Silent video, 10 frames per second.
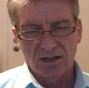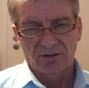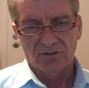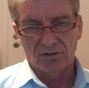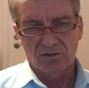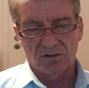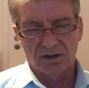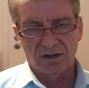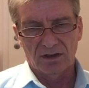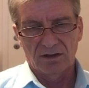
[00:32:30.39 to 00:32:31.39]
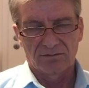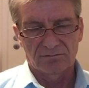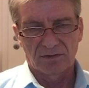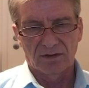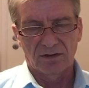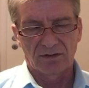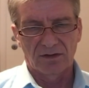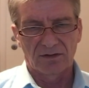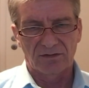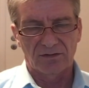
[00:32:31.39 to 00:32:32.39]
So
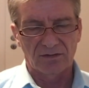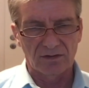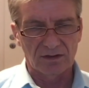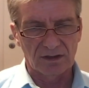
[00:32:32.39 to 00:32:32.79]
it's